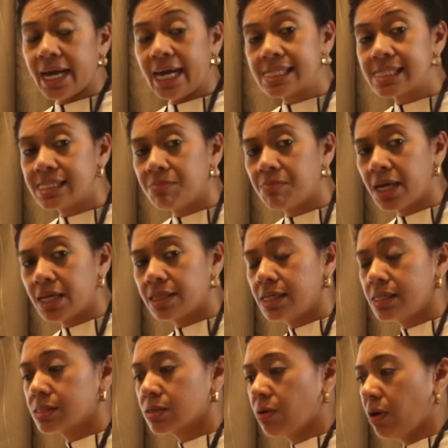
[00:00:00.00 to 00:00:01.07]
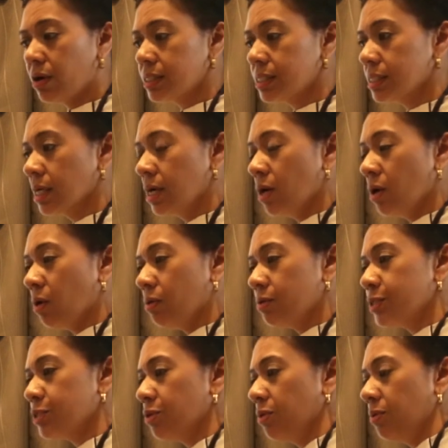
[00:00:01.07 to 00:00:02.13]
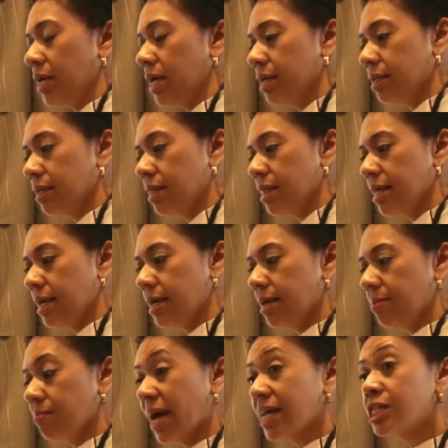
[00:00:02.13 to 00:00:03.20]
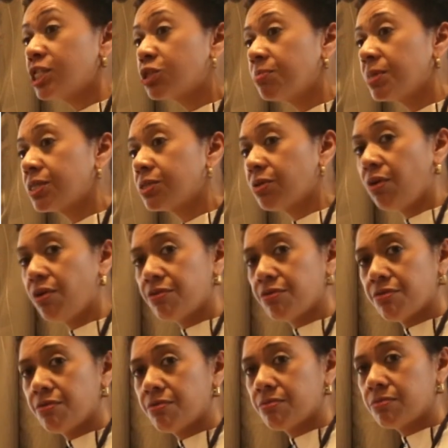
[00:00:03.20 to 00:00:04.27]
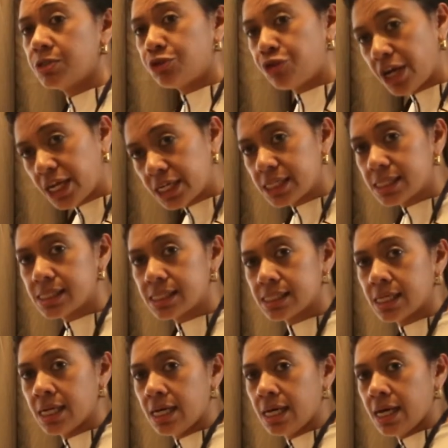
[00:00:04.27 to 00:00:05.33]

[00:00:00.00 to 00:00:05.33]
estimate these costs. Also in the management of trainers